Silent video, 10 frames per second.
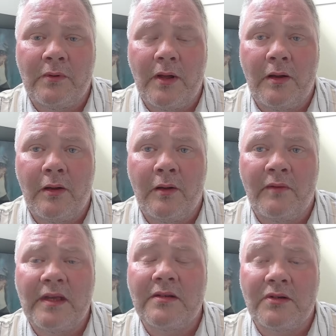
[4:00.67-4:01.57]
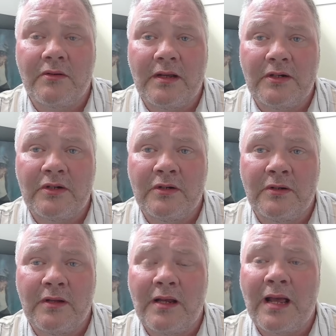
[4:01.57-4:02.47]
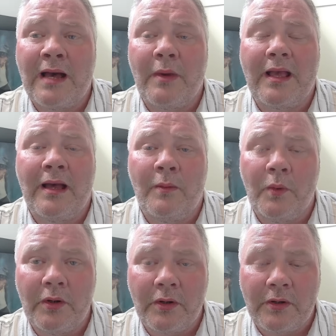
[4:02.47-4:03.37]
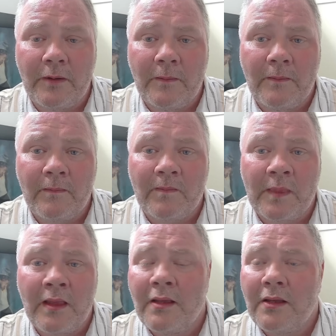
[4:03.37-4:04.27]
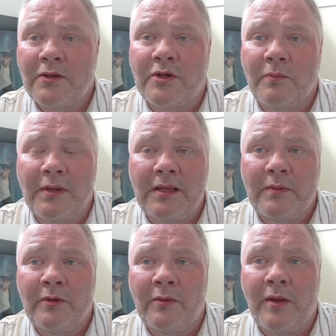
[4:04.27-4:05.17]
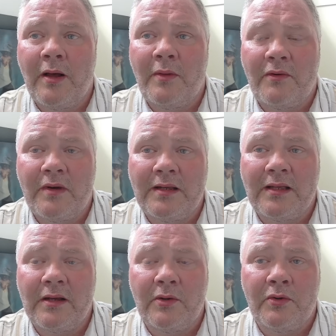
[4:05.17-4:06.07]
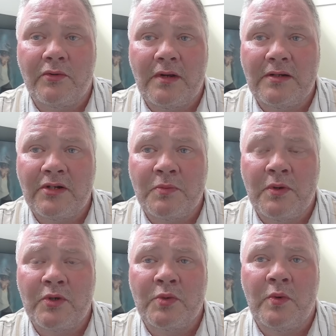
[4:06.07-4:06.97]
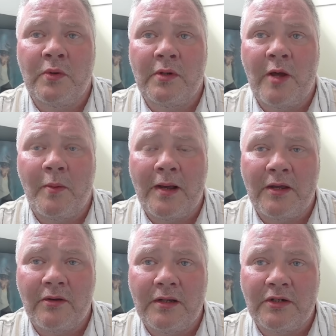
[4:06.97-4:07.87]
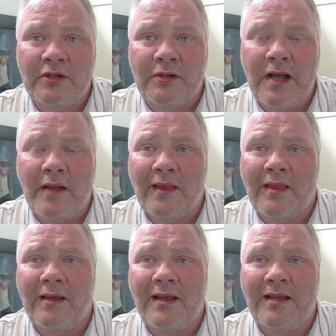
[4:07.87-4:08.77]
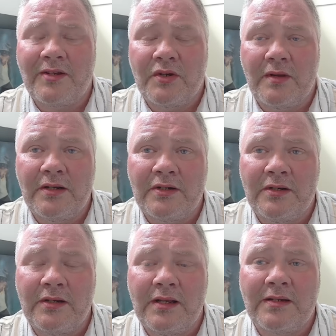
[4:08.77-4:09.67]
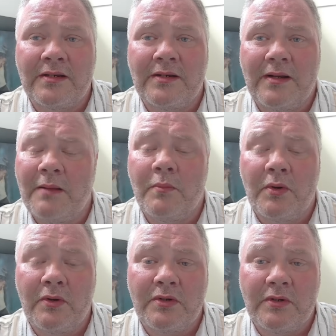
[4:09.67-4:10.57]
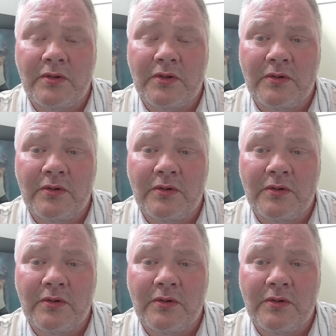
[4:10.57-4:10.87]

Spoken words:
of integration and how it can work. So people on the right get called racist because we want low migration and they think integration is important.